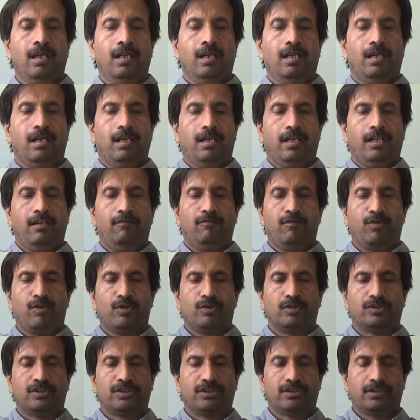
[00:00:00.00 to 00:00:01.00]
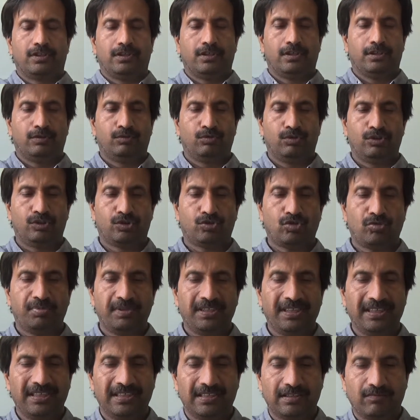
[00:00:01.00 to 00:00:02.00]
Here is today's
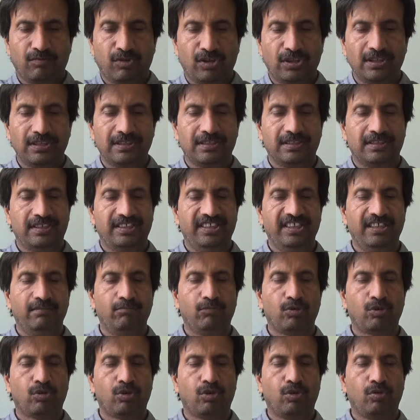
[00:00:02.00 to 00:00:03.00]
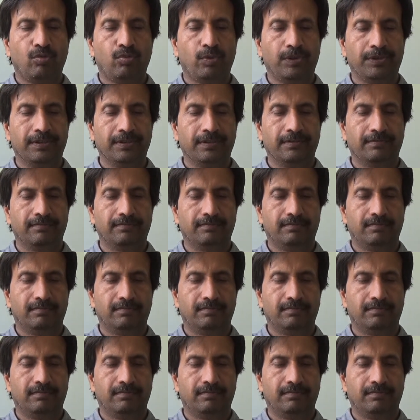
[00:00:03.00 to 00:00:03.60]
topic is what is hemoglobin.